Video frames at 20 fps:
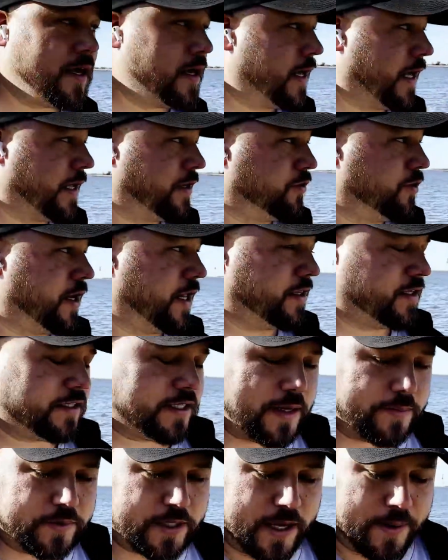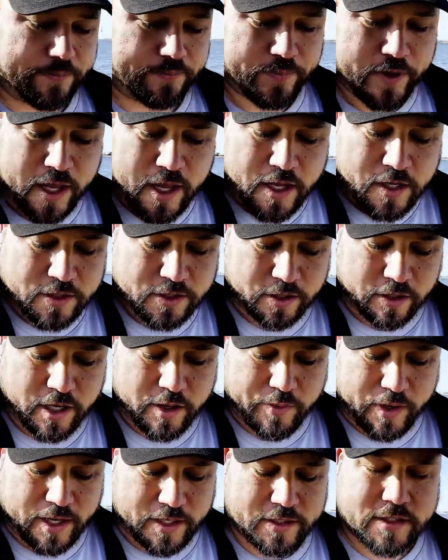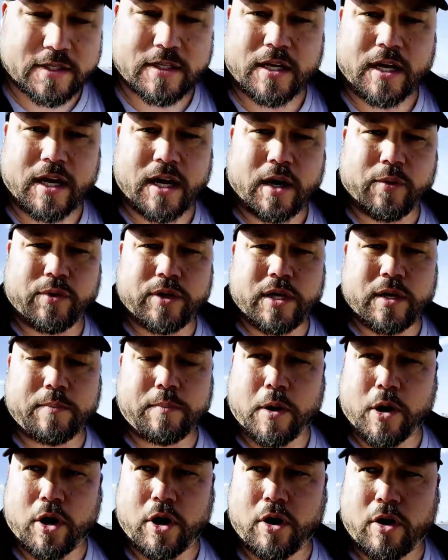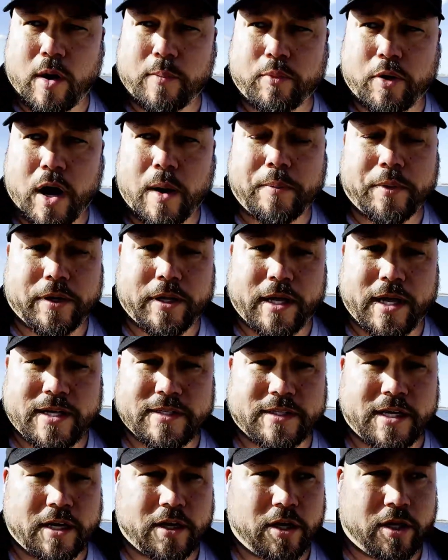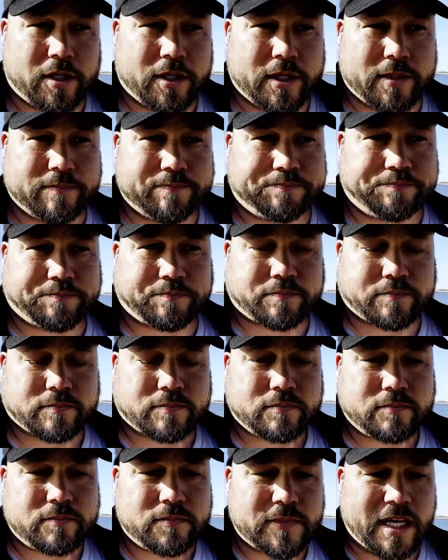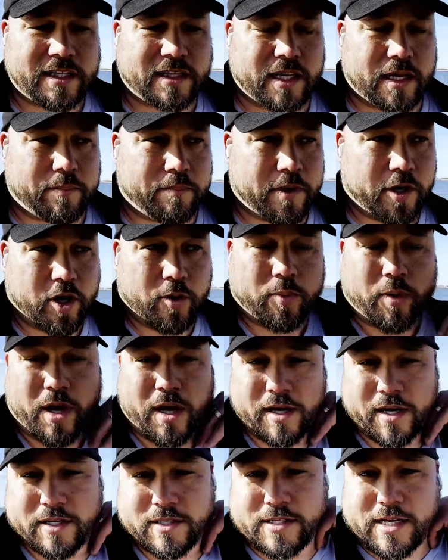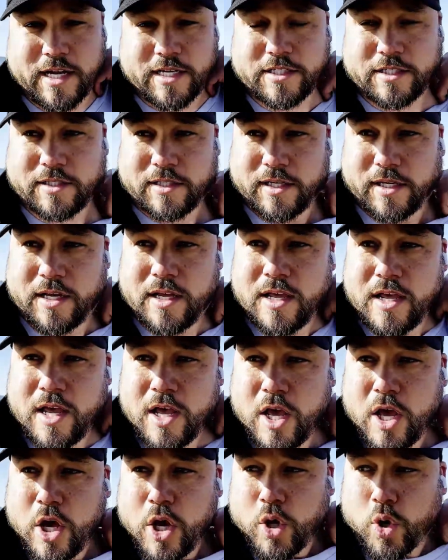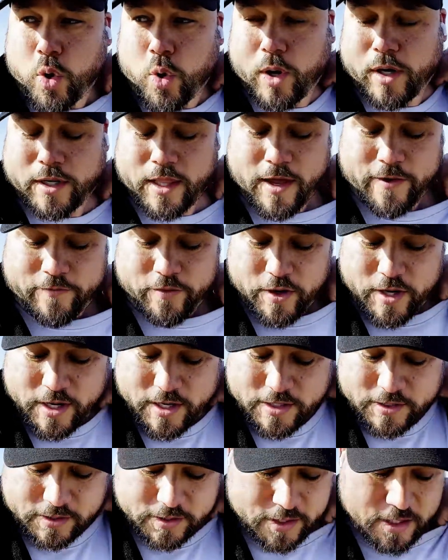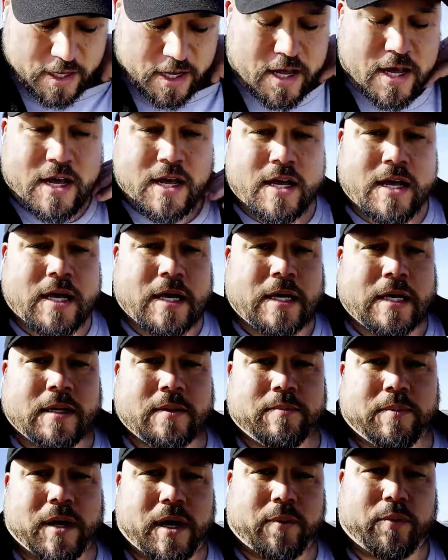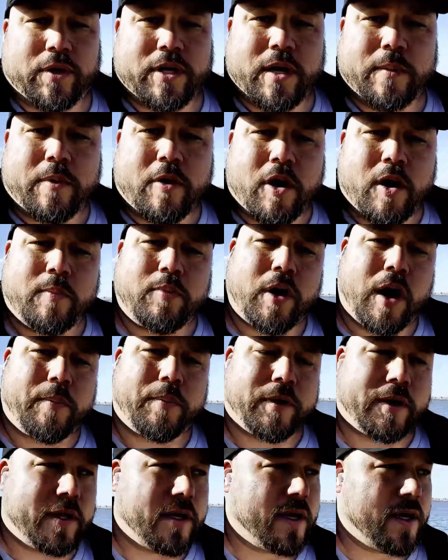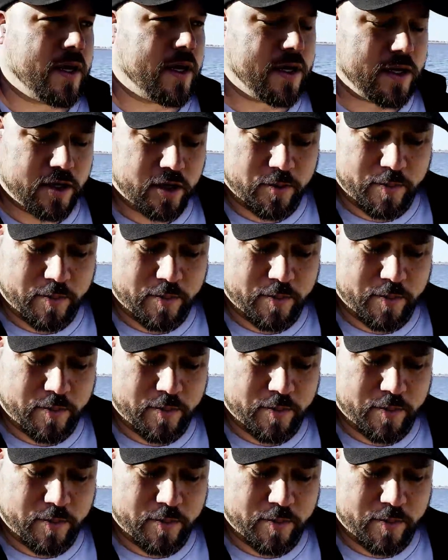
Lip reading: and doing it at the same time. So anyways, when you BRRRR a property, as they call it, I think Bigger Pockets actually coined that phrase. But when you BRRRR a property, you're